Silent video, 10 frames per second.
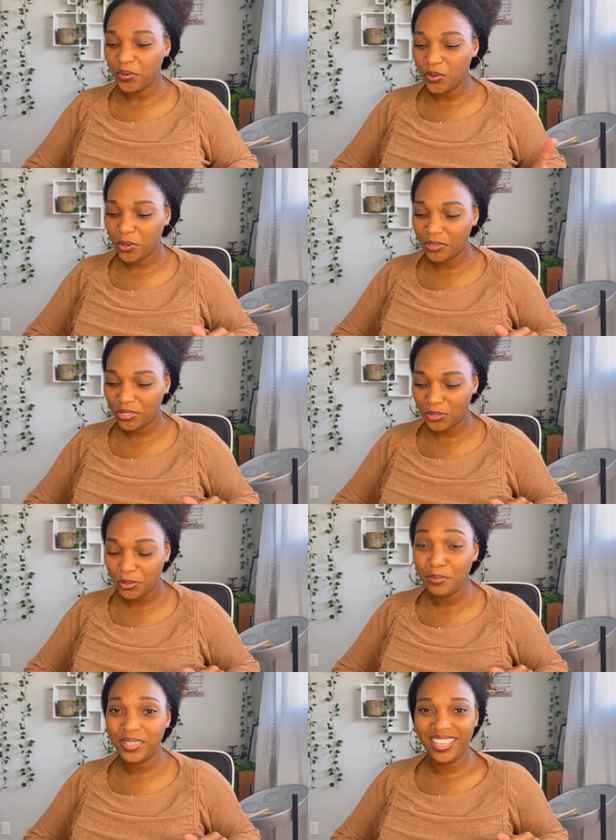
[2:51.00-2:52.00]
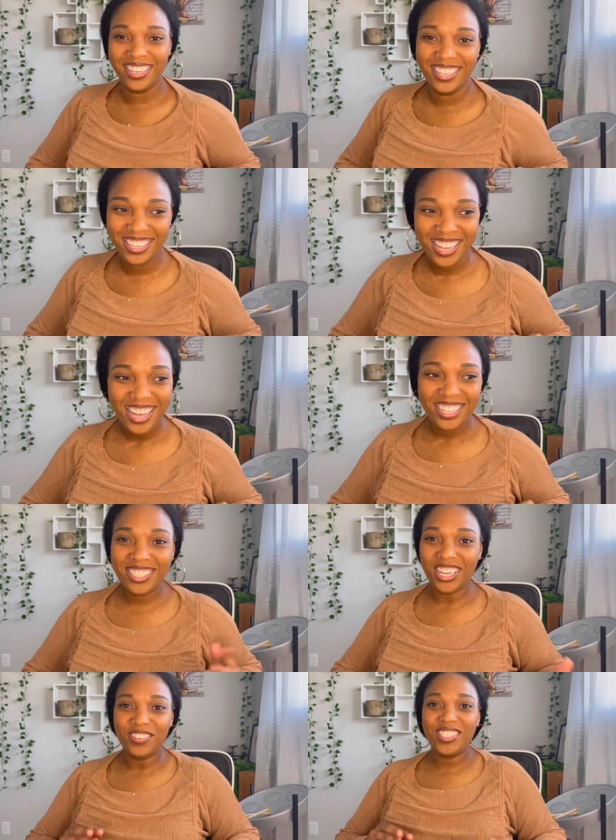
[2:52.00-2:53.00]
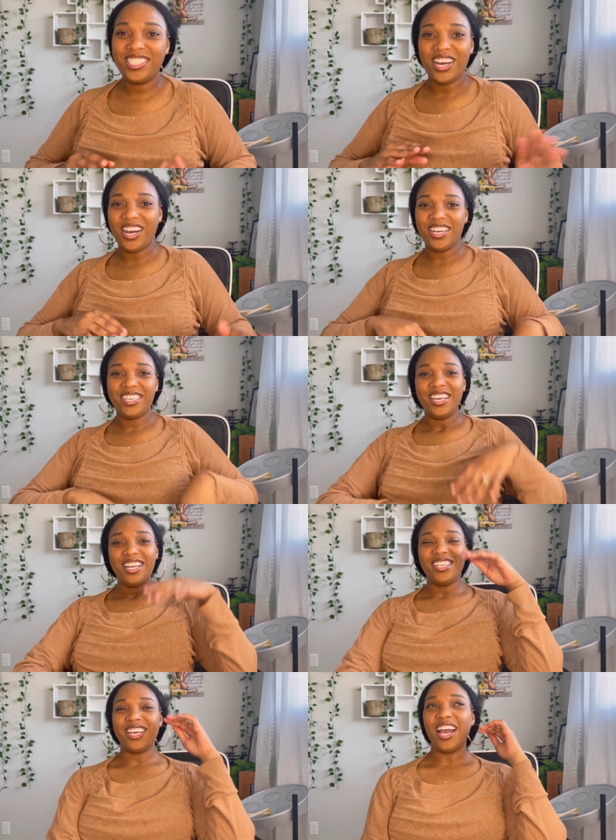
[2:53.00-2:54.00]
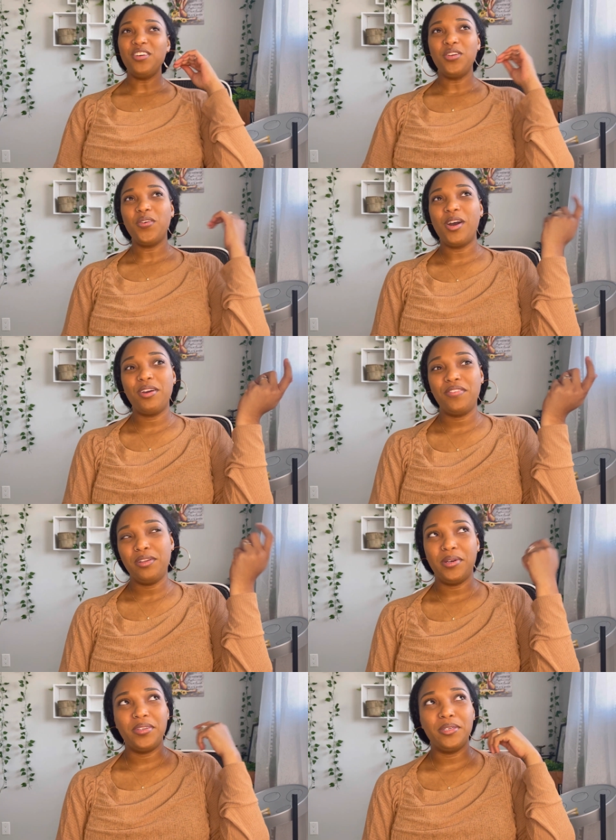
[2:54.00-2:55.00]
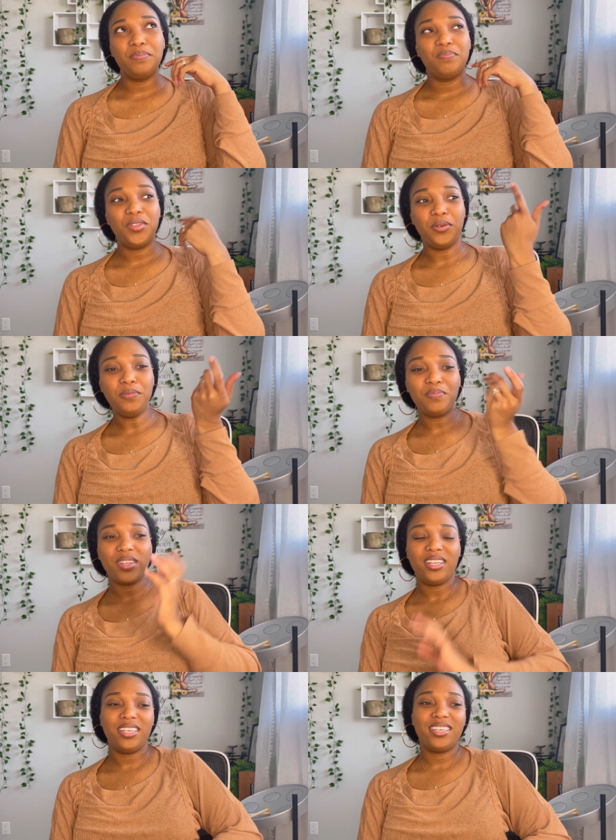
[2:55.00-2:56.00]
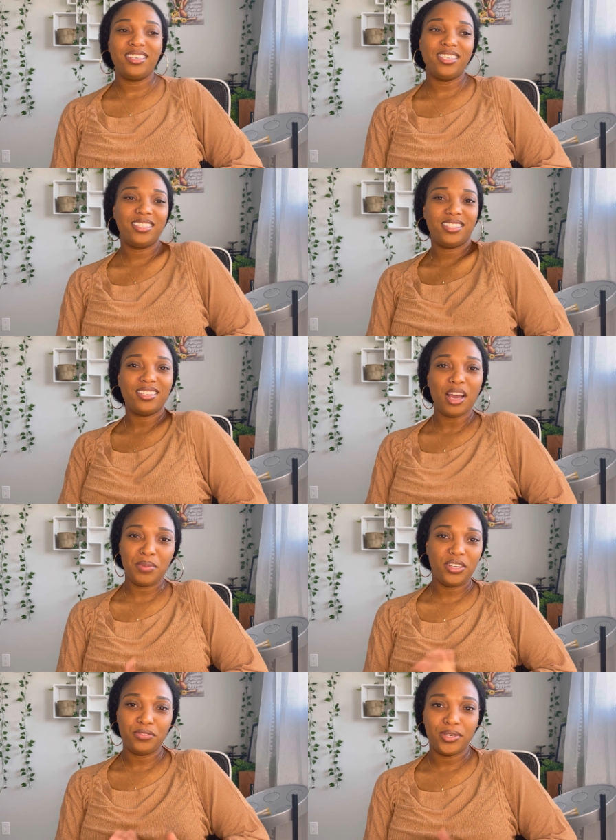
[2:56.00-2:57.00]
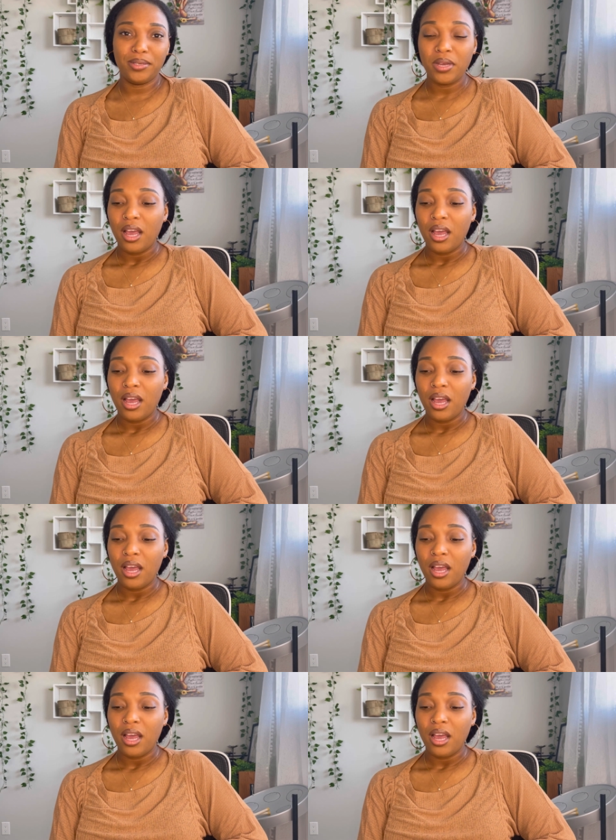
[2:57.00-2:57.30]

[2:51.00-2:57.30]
horoscope stuff does not, like, I don't know how I feel about it, like I'm indifferent.